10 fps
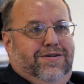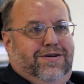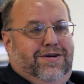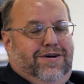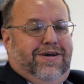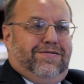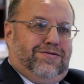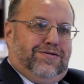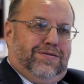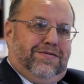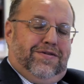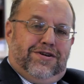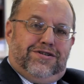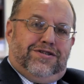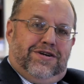harvesters out of a
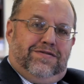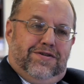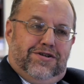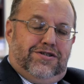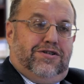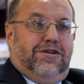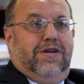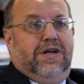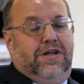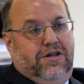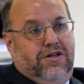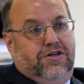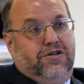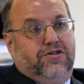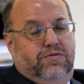race to get finished, get
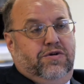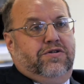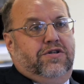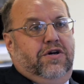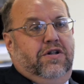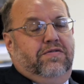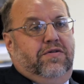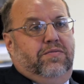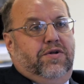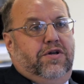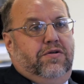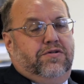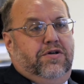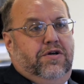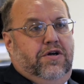clear, so we could start lifting
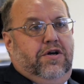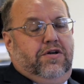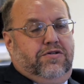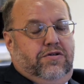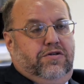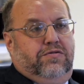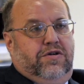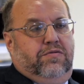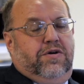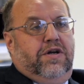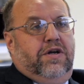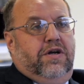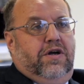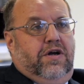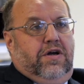potatoes. So this was a
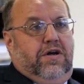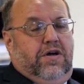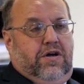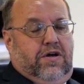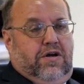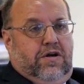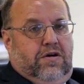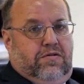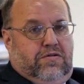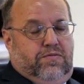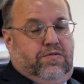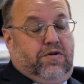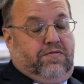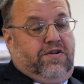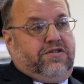way, it's
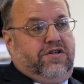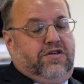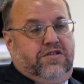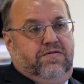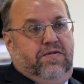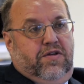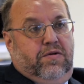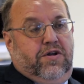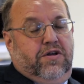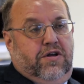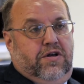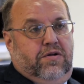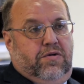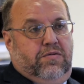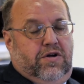worked very successfully with Aberdeen
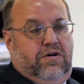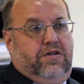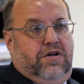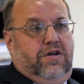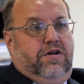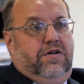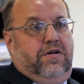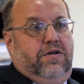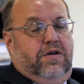Grain, where we cut the grain.